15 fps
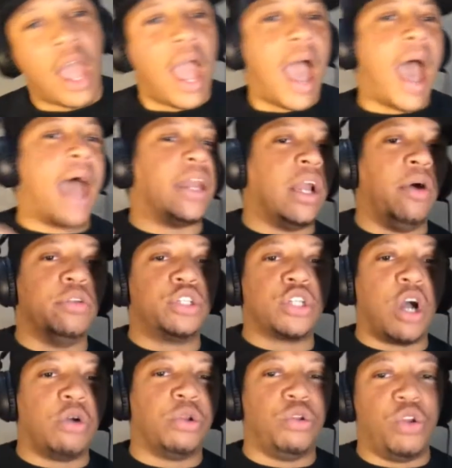I know what you're
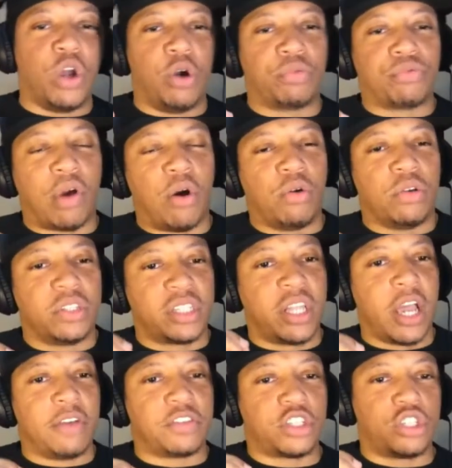going to do. You're going to throw
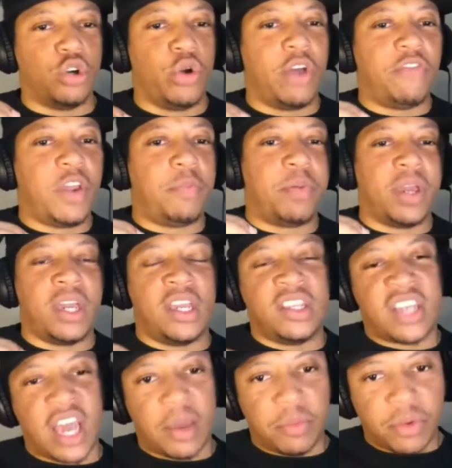Steph's two MVPs
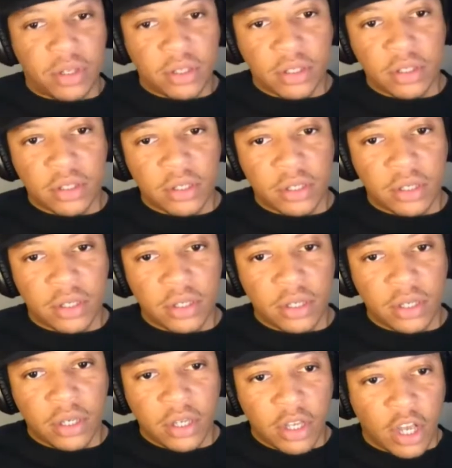at me.
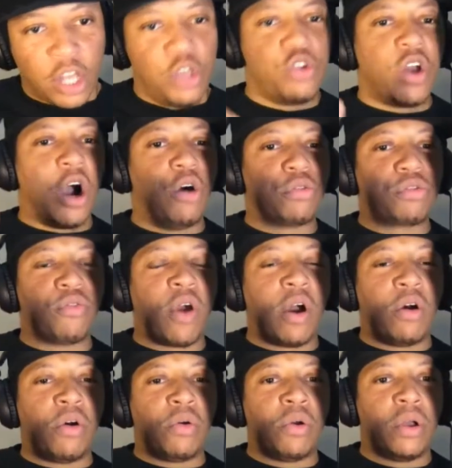You're going to
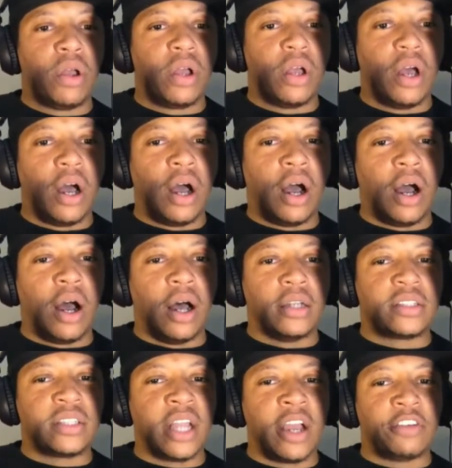throw
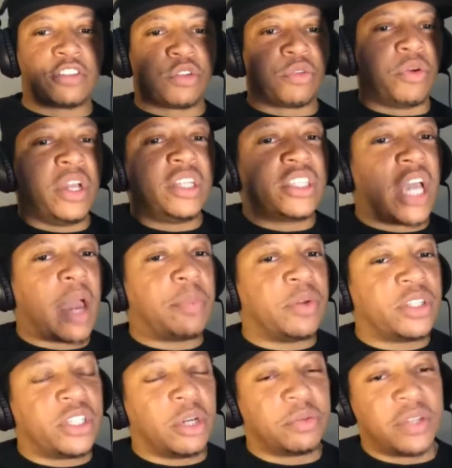Steph's three
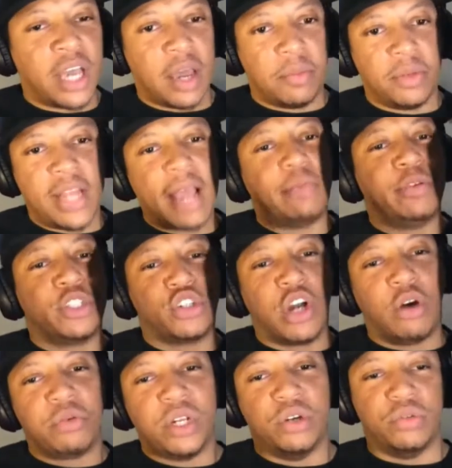championships at me. That's what you're
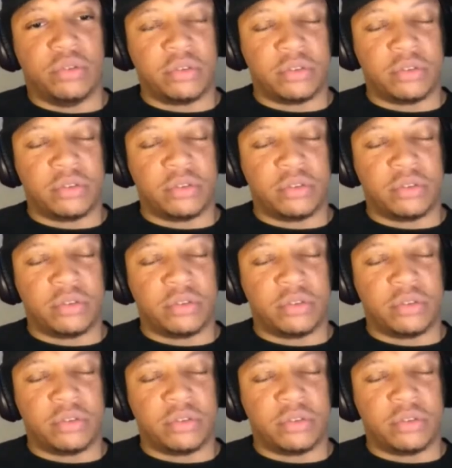going to do.